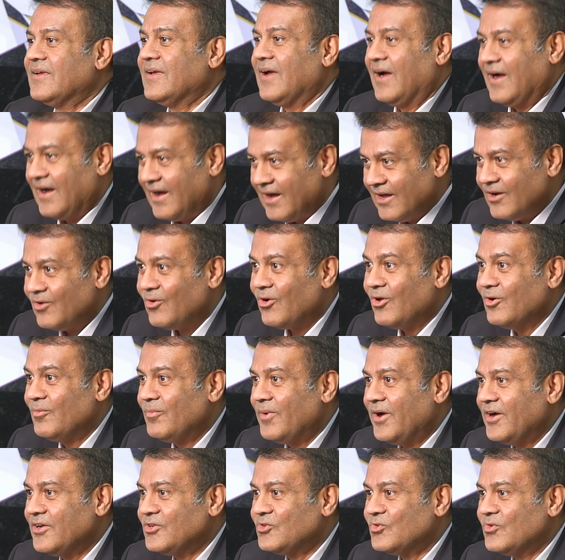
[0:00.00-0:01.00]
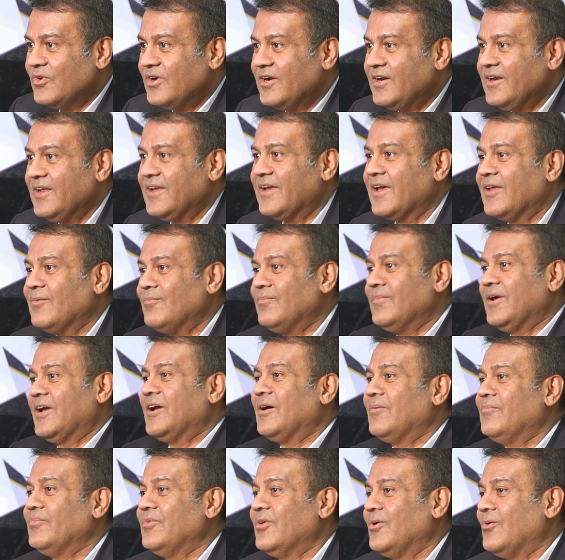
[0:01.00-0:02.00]
Our hallmark jewelry can
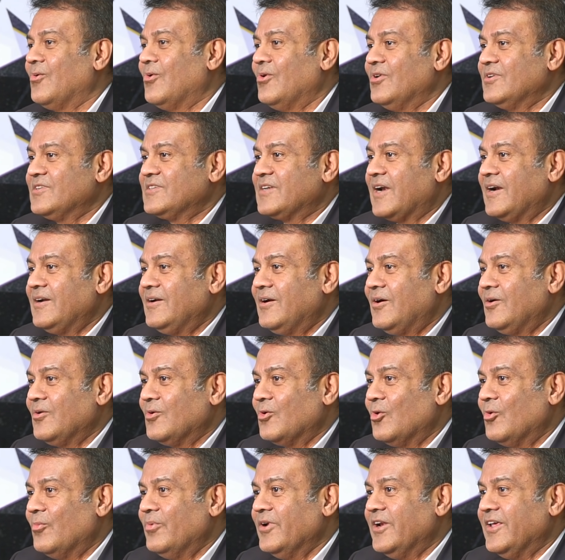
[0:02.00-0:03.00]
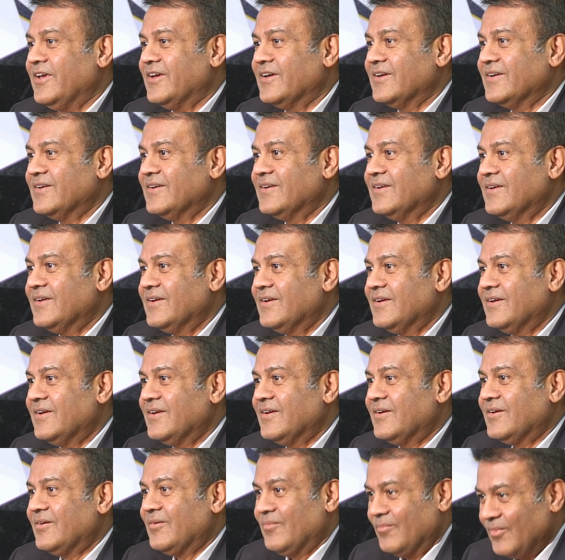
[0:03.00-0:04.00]
become the gold standard globally,
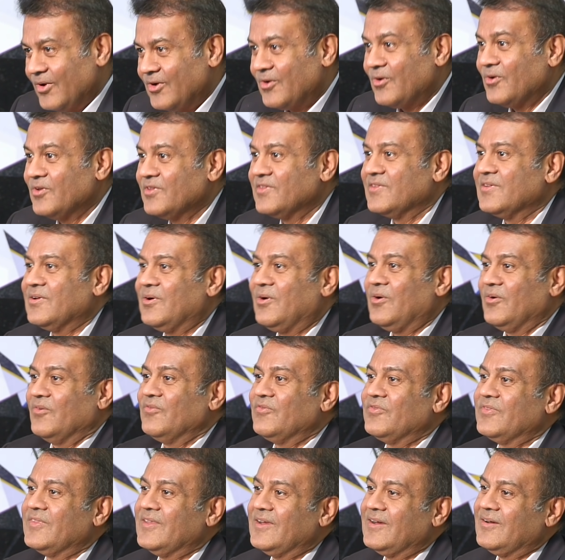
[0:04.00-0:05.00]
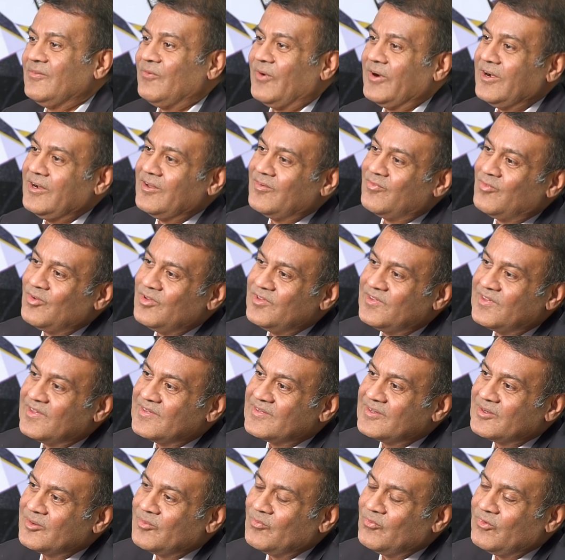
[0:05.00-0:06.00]
because of the wonderful
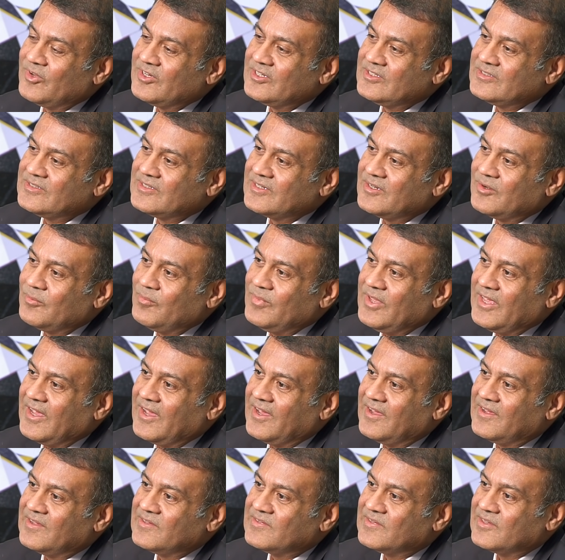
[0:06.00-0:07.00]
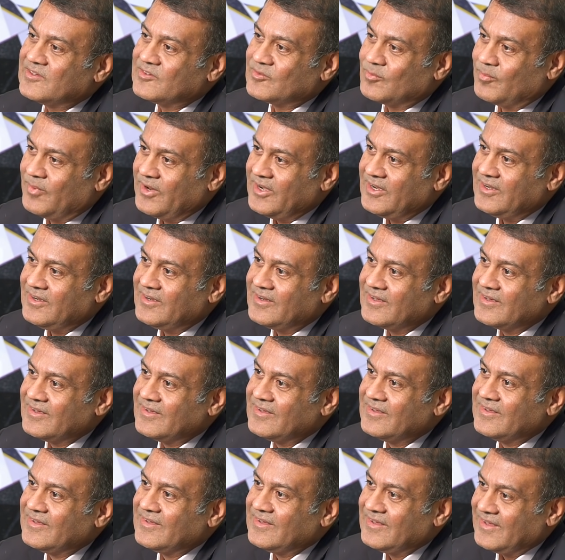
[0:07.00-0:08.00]
system which BIS has built
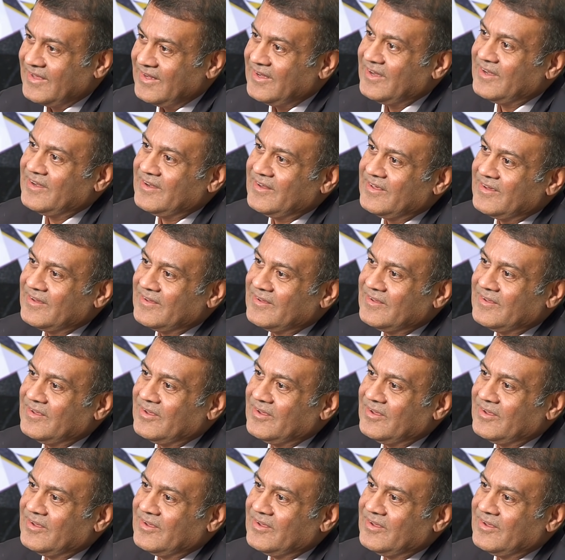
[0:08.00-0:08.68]
in India.